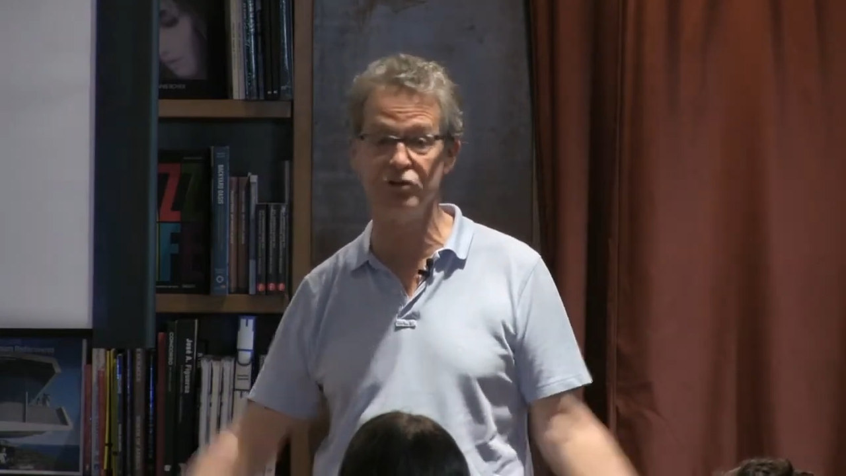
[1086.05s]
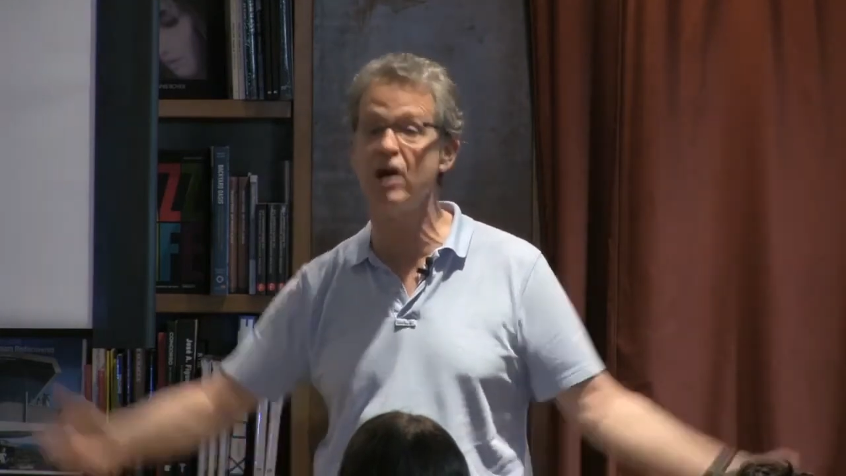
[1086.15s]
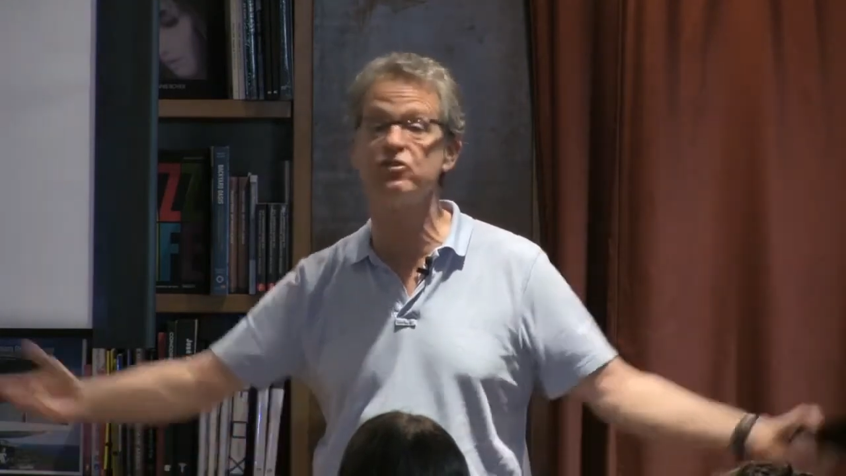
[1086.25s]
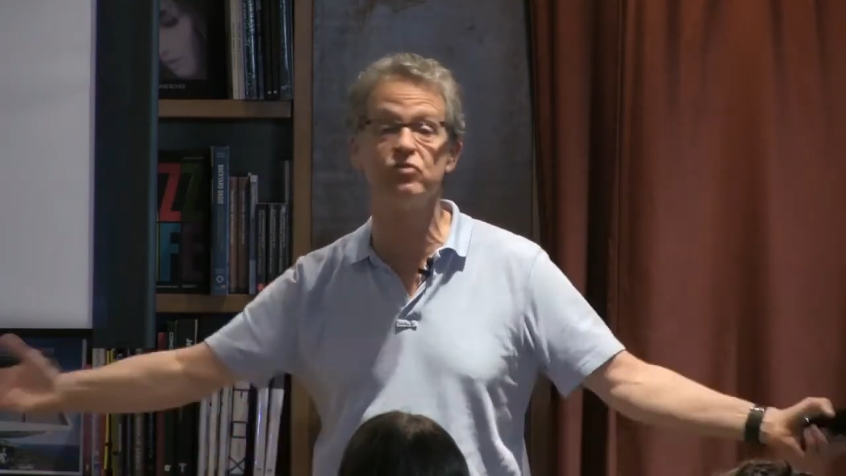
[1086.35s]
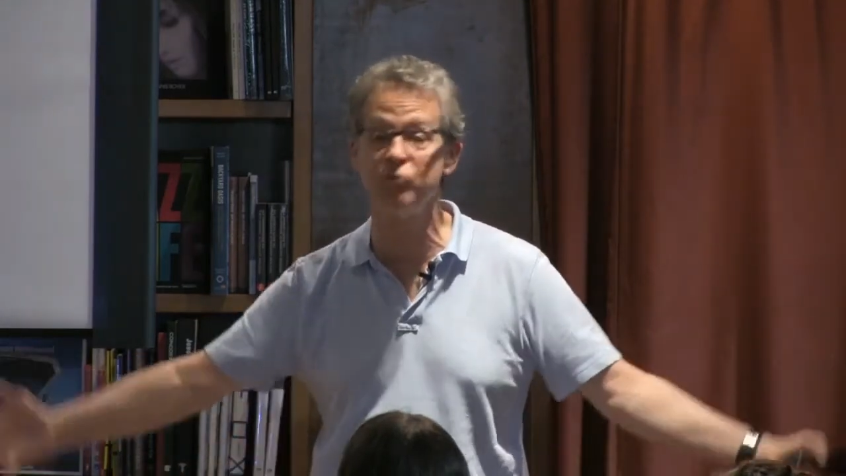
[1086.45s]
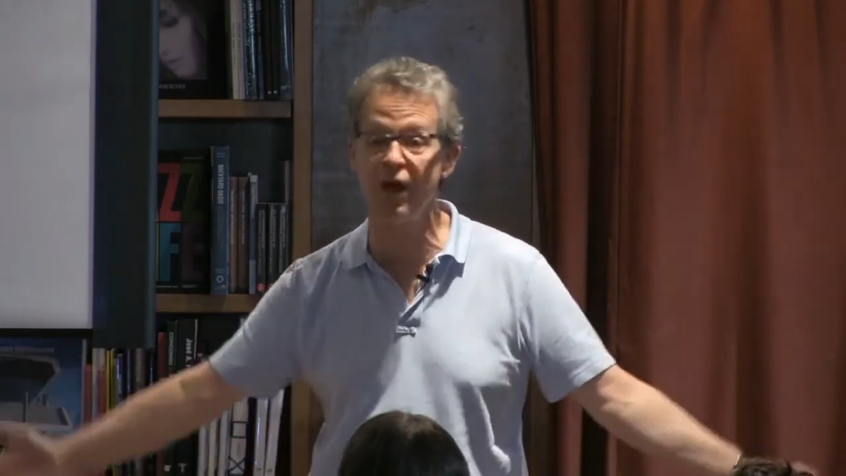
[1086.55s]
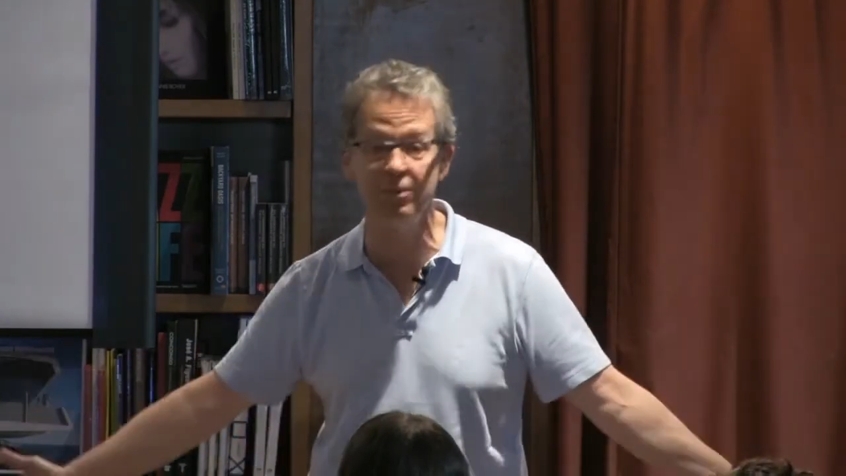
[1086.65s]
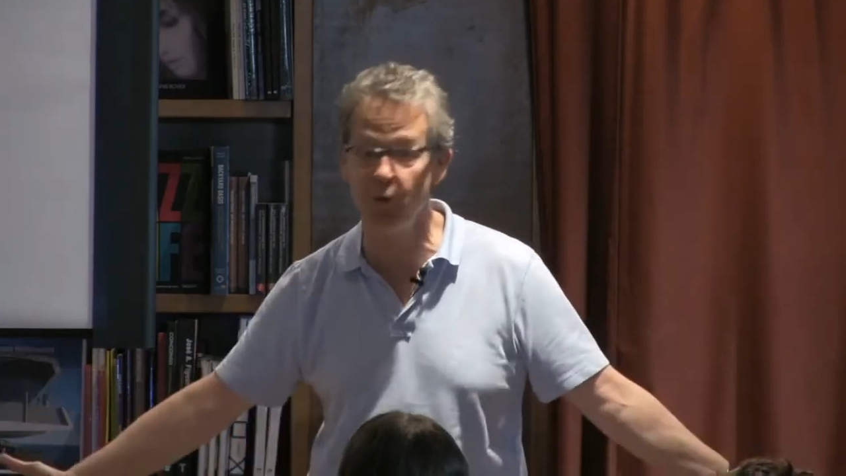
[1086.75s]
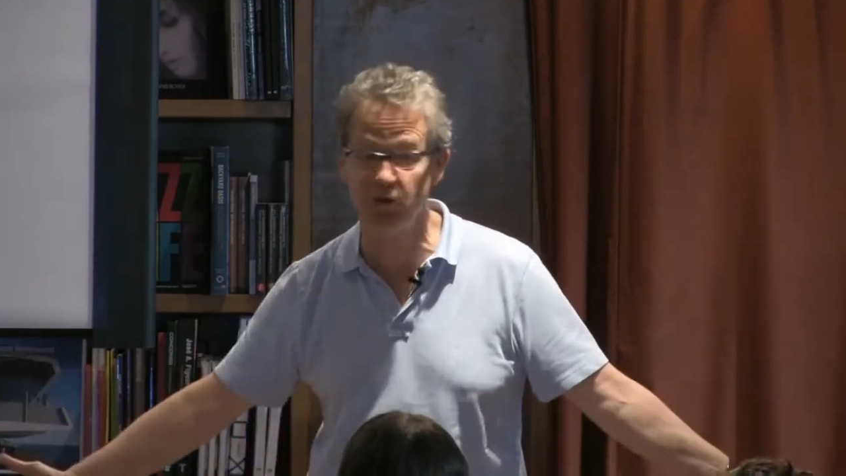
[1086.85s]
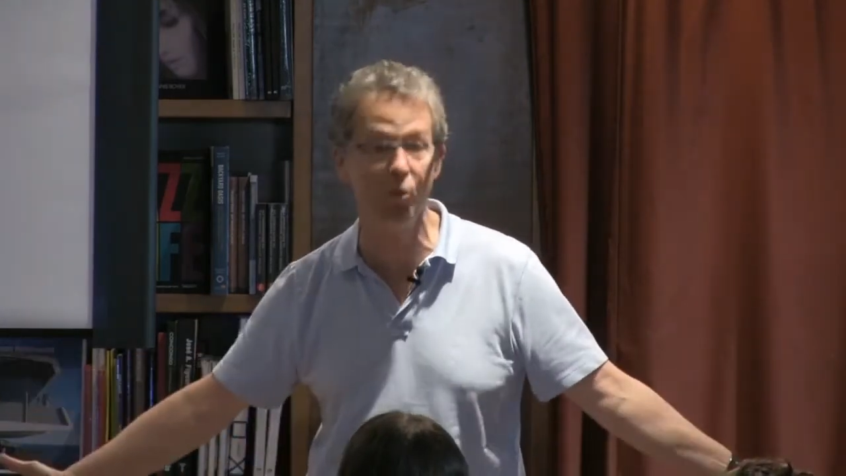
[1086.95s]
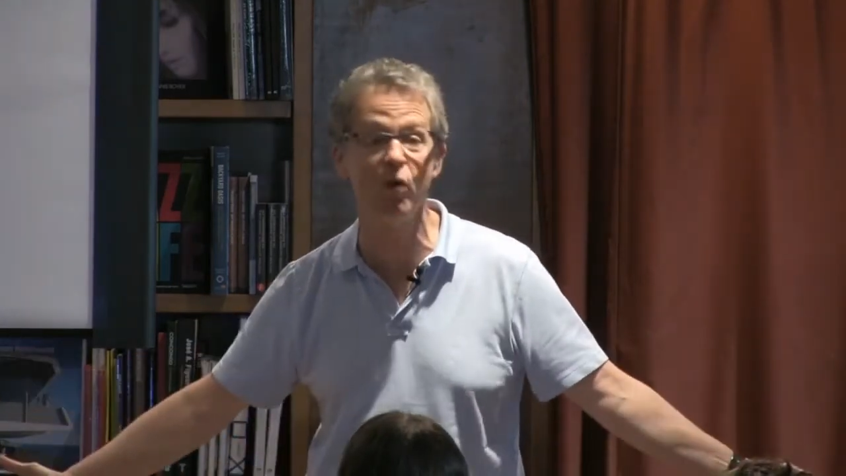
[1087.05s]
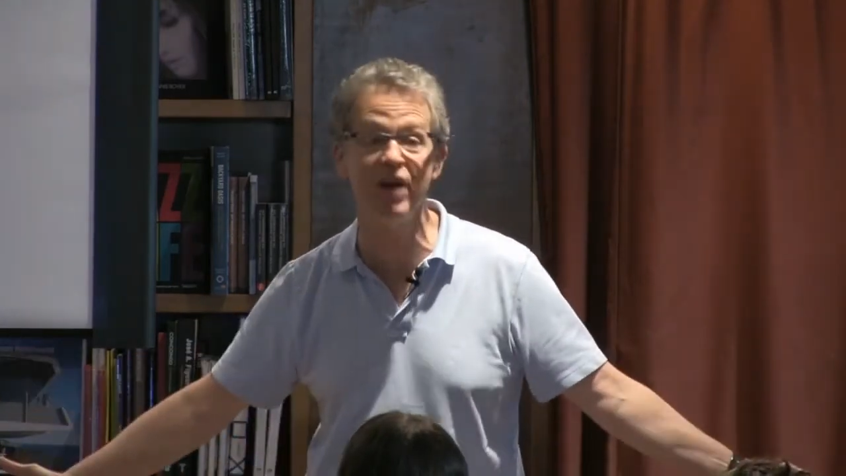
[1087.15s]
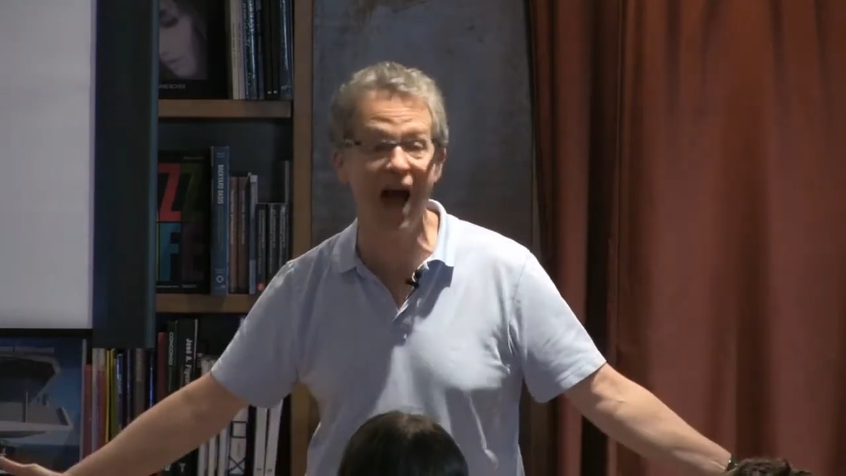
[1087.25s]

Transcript: You guys have read the books more than I